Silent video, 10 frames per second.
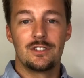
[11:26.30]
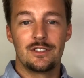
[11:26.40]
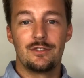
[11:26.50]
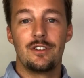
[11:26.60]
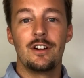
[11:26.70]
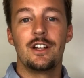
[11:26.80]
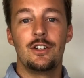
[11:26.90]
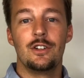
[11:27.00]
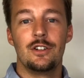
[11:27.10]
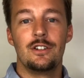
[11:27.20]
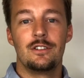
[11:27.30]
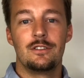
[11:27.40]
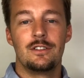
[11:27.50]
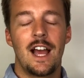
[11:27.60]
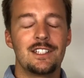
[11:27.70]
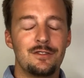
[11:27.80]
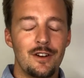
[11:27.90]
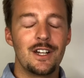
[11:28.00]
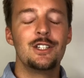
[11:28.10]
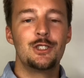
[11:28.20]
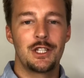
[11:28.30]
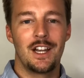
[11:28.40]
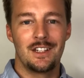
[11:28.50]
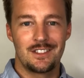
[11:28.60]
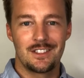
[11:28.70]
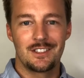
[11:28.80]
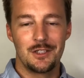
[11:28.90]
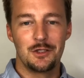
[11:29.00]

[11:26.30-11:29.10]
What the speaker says: very good chance,